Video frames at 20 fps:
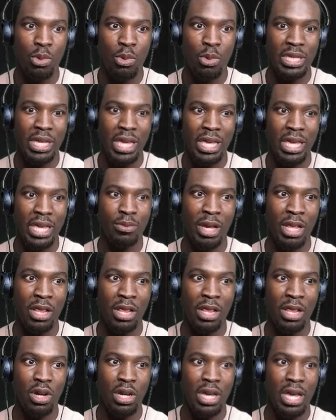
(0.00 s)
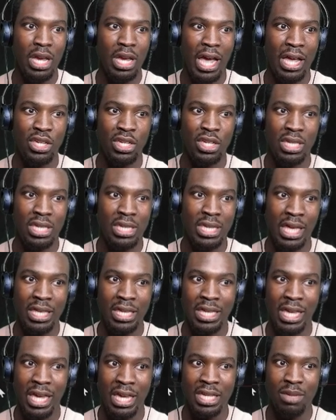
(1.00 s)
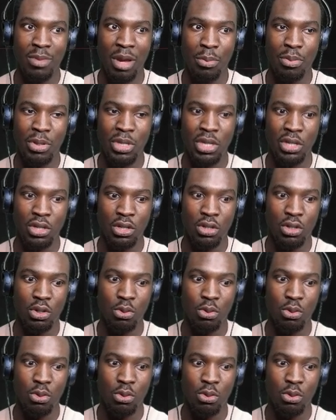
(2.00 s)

once I entered my long, I just decided to exit my position.